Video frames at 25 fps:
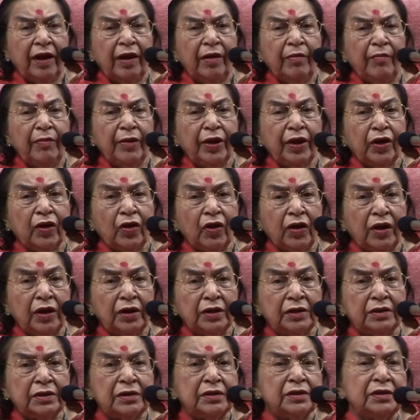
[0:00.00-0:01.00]

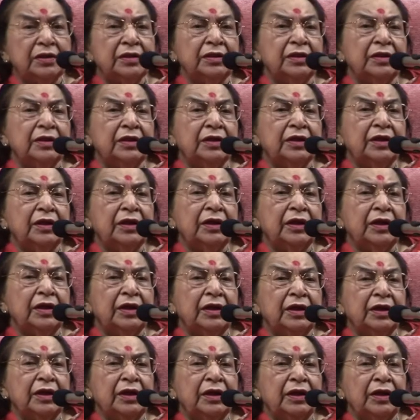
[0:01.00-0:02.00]
Because
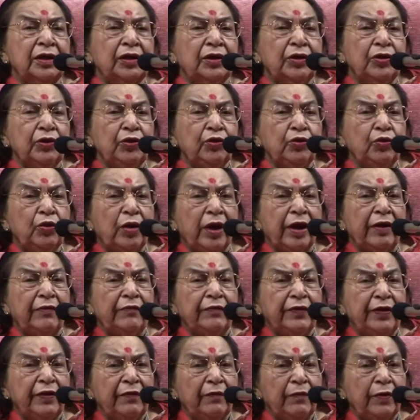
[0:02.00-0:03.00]
you have
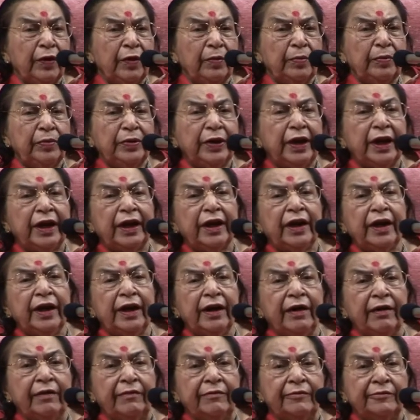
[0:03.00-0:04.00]
developed that
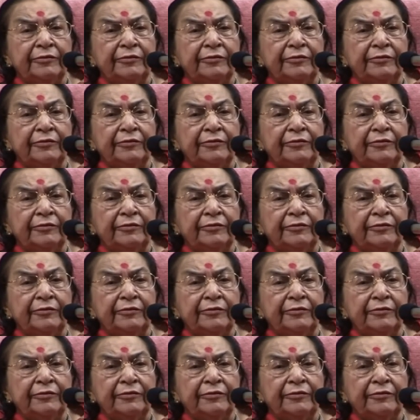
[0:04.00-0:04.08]
love.